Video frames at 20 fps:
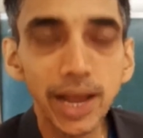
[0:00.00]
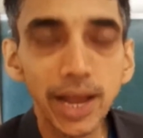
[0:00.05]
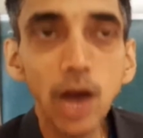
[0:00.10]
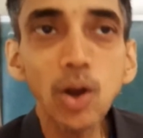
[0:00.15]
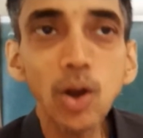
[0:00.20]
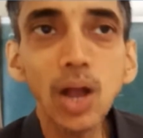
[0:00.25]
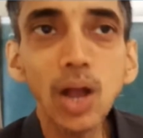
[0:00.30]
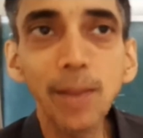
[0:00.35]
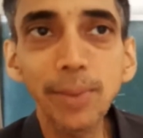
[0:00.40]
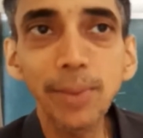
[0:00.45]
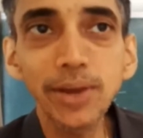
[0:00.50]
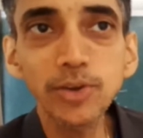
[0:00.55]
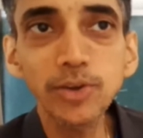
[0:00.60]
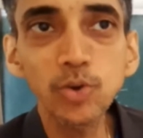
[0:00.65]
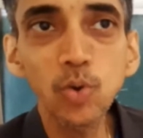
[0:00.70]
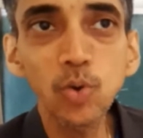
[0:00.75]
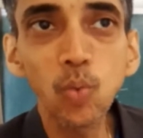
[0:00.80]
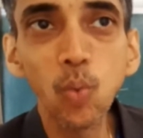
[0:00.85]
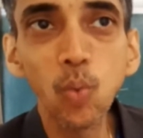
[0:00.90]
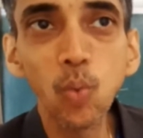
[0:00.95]
Now coming
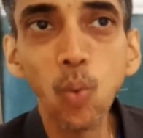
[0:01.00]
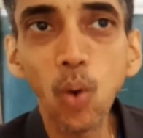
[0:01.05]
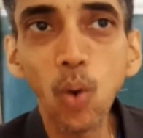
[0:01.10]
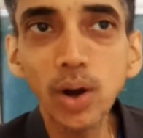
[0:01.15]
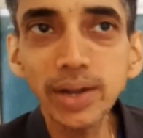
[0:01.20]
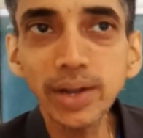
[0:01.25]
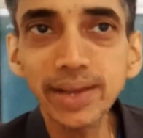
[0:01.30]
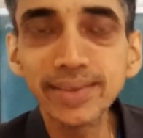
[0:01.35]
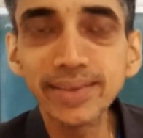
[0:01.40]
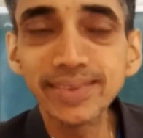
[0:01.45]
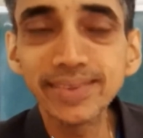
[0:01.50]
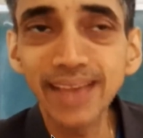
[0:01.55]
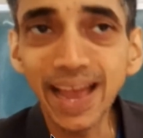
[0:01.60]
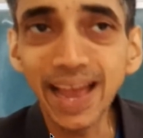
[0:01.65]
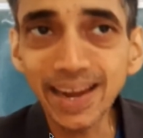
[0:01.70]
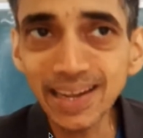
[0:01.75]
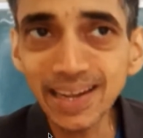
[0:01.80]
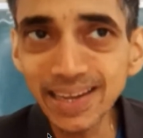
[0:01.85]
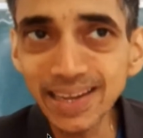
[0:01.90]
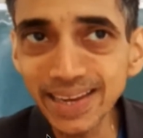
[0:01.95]
to what
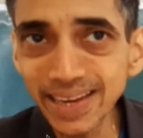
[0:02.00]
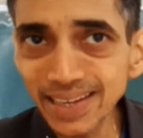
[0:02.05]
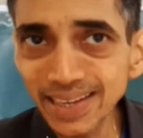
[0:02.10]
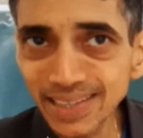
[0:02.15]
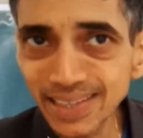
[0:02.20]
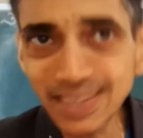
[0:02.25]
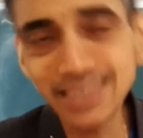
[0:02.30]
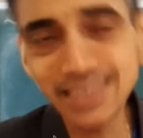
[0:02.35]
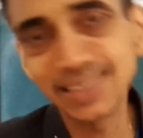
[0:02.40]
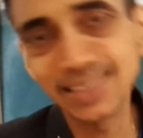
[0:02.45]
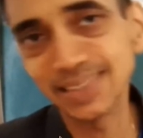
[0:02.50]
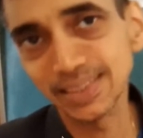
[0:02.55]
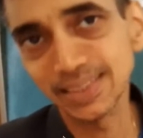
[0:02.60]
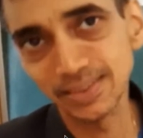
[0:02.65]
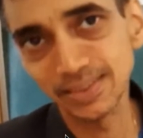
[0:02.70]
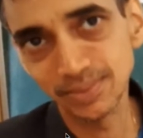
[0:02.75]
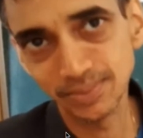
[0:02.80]
exactly it is.